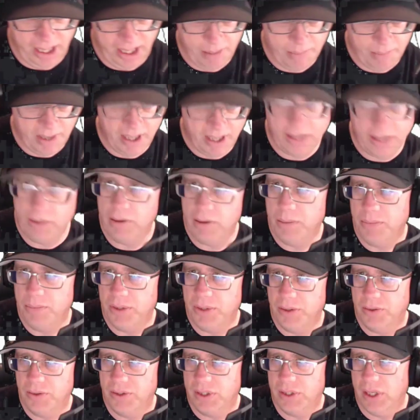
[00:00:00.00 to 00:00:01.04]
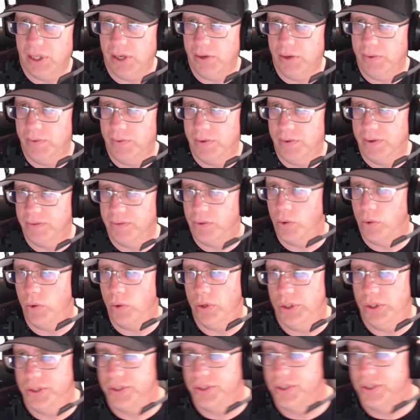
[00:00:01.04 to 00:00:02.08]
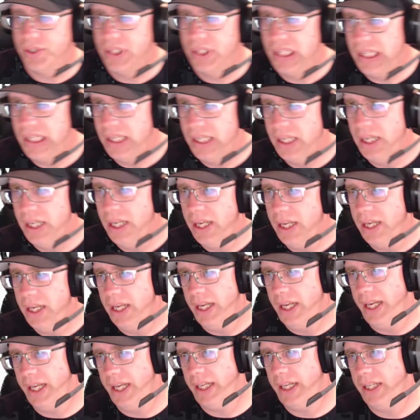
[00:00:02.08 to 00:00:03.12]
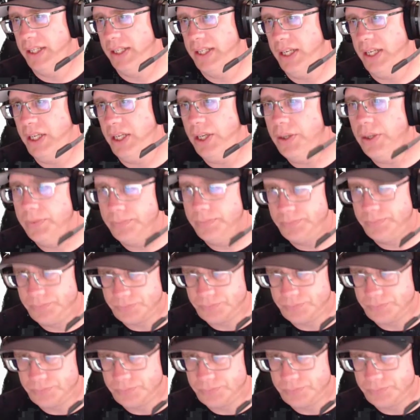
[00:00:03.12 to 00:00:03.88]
to name mine Crypto Slow, of course. Hit continue.